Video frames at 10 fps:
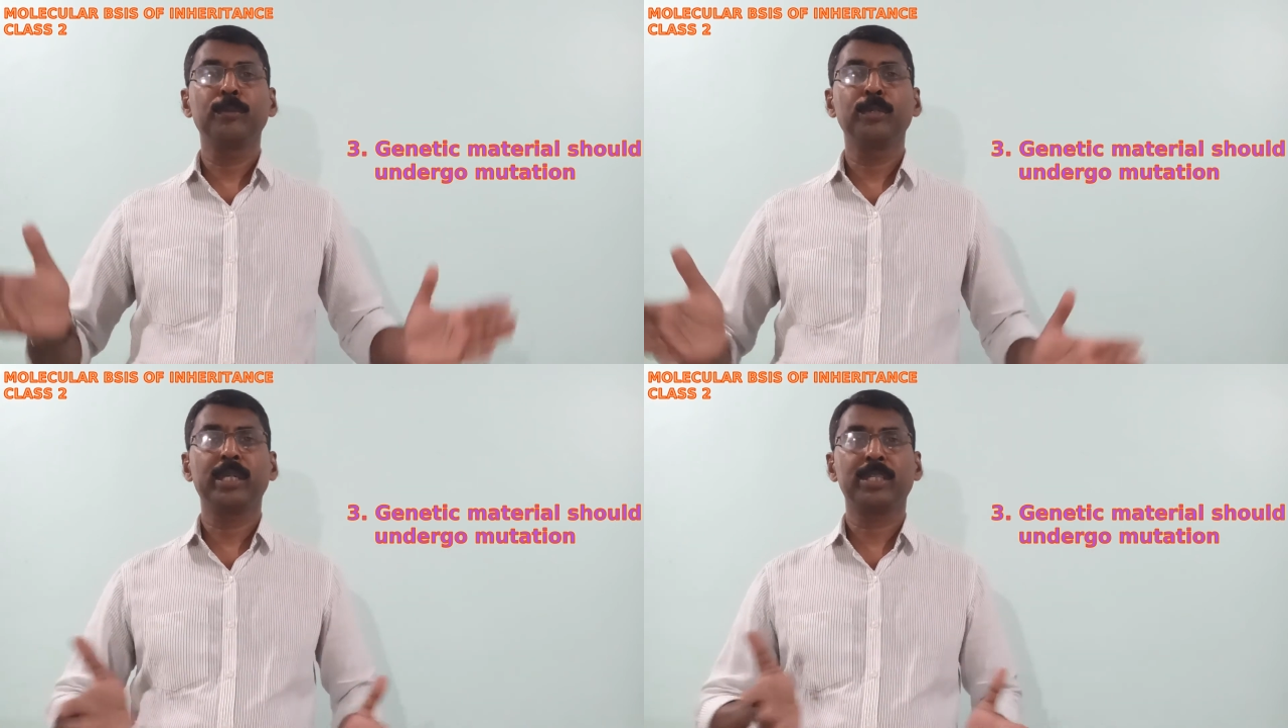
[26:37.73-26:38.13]

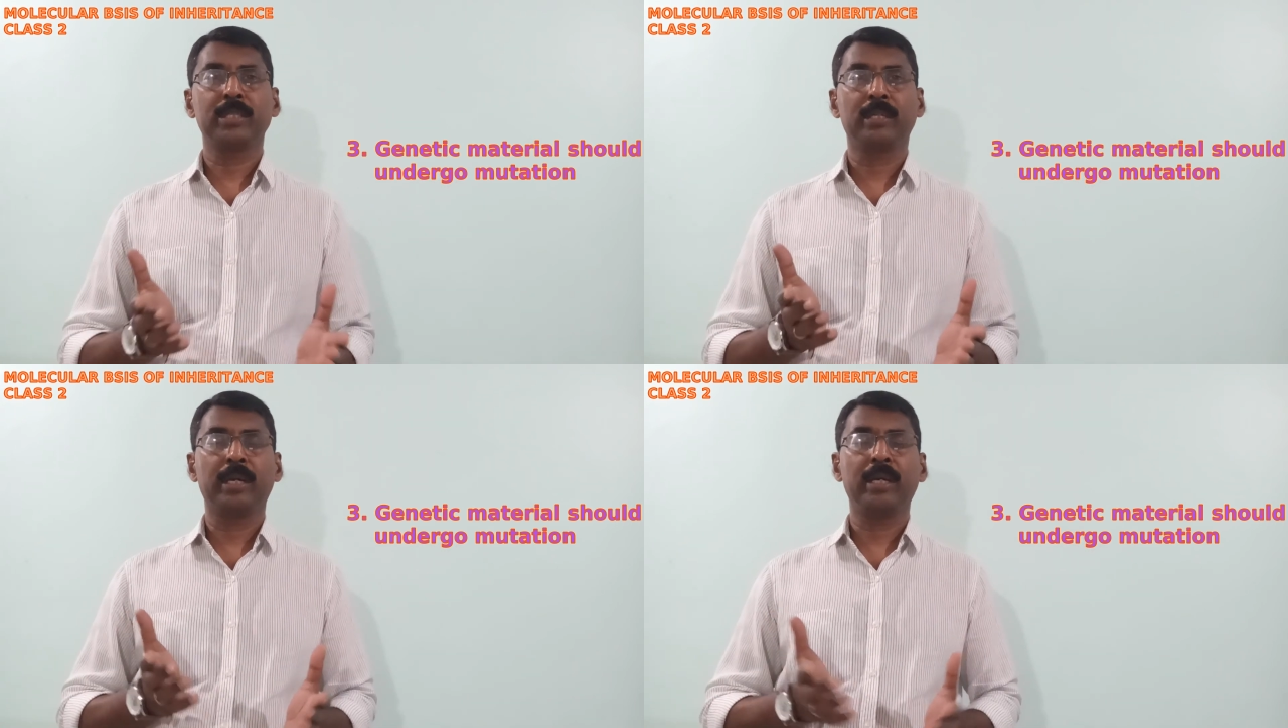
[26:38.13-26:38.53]

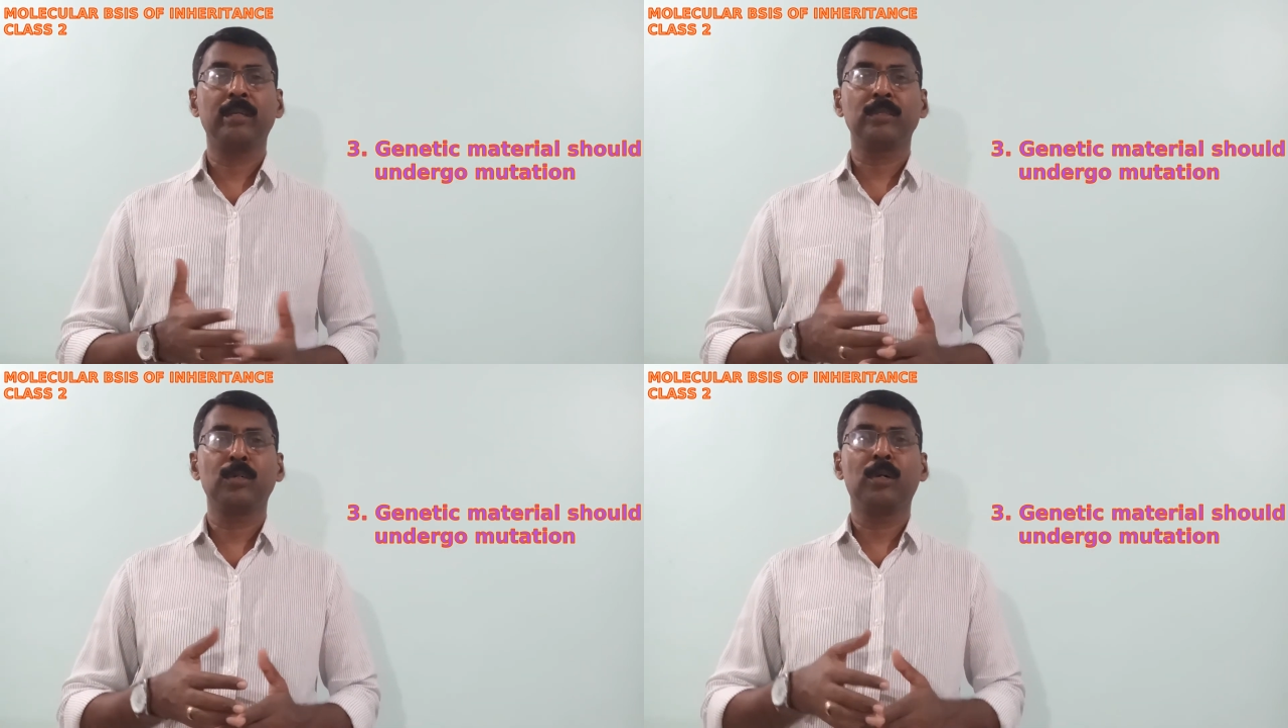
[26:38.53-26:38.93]
mutation
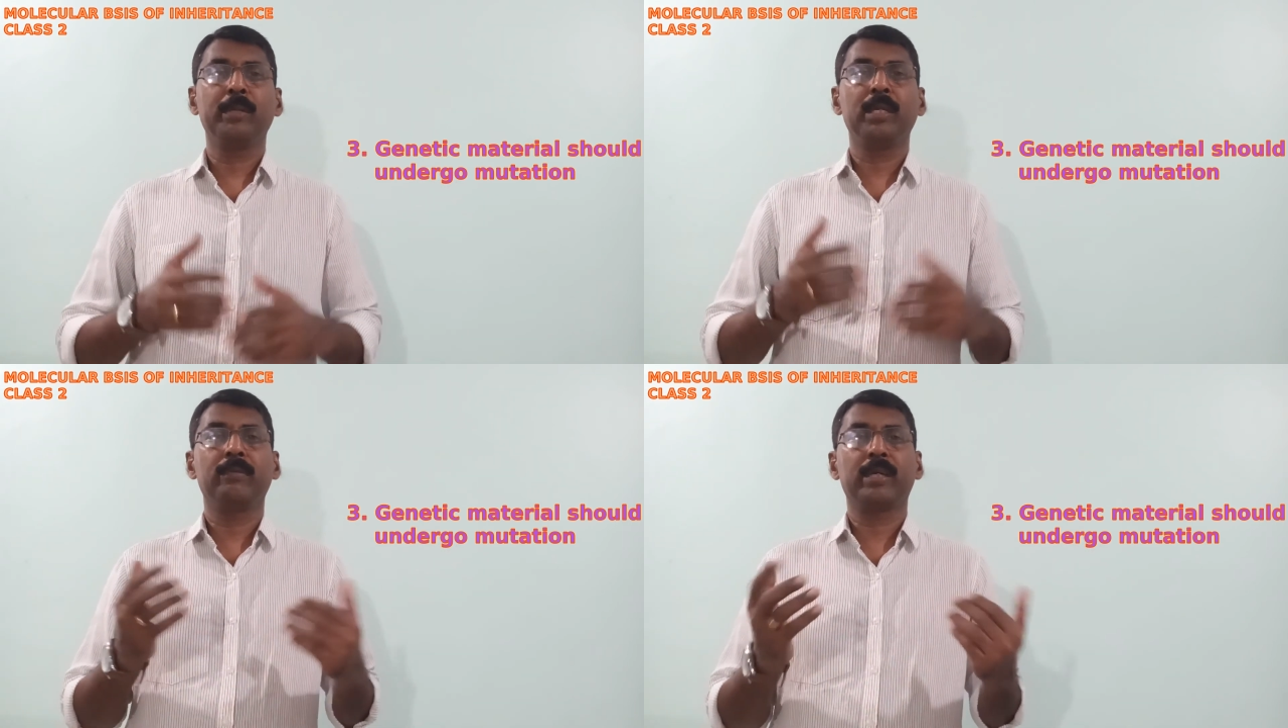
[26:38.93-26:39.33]
and so
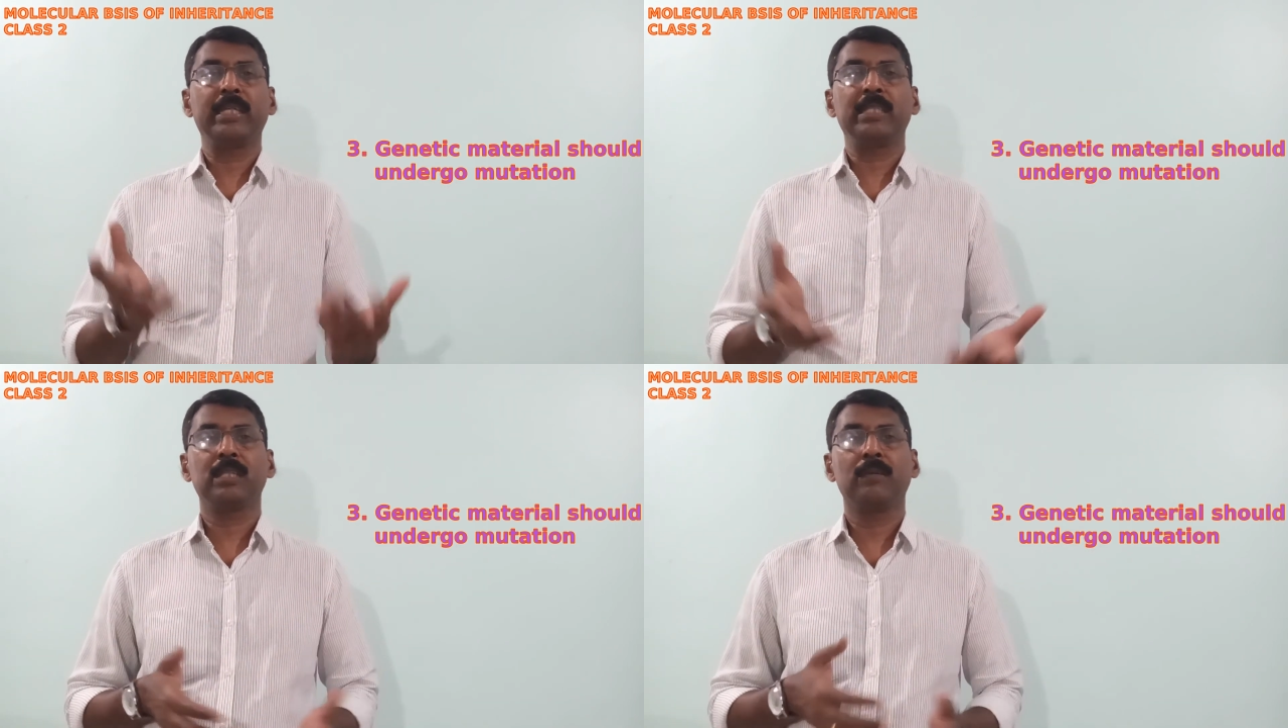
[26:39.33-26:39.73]
many
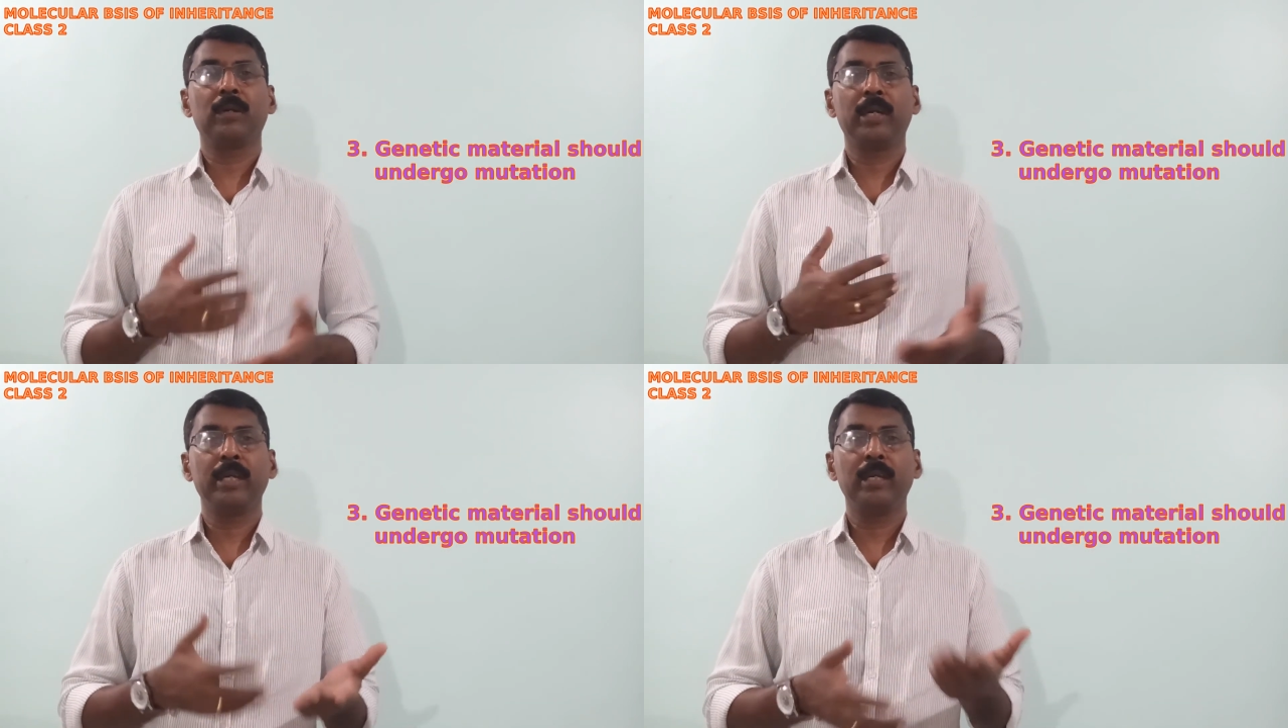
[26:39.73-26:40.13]
varieties have
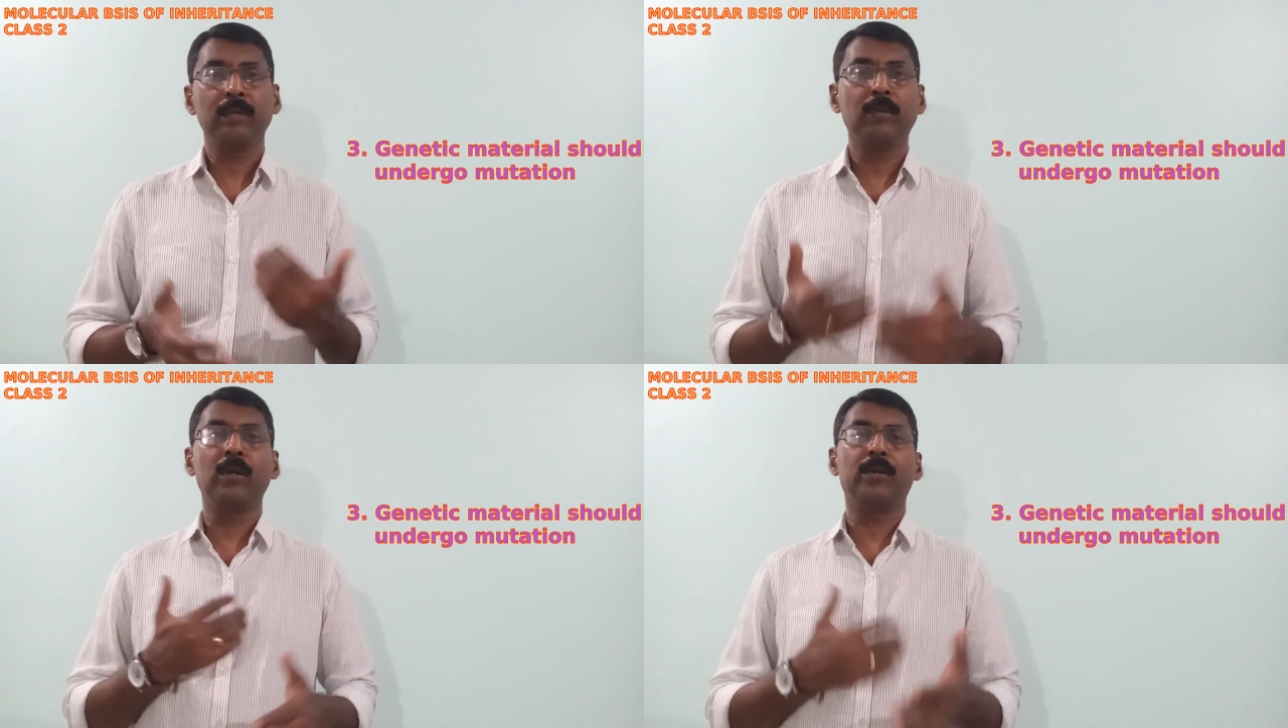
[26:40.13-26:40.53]
already
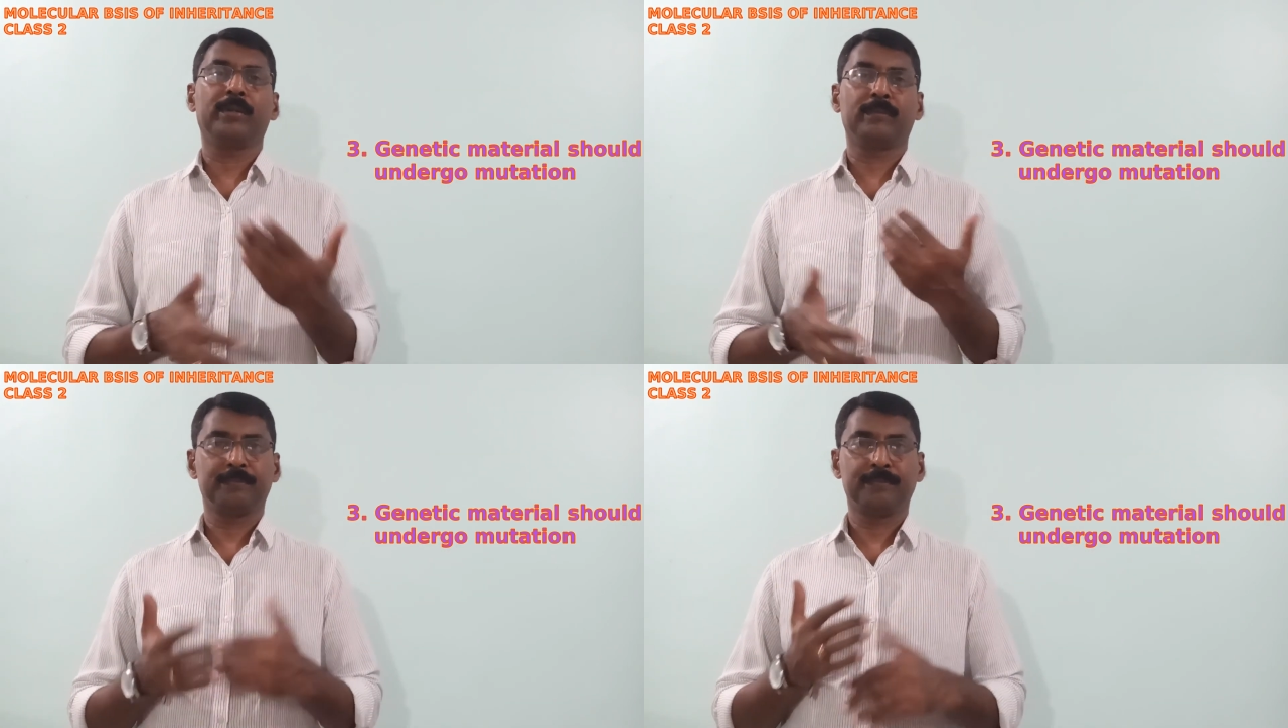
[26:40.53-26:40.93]
evolved,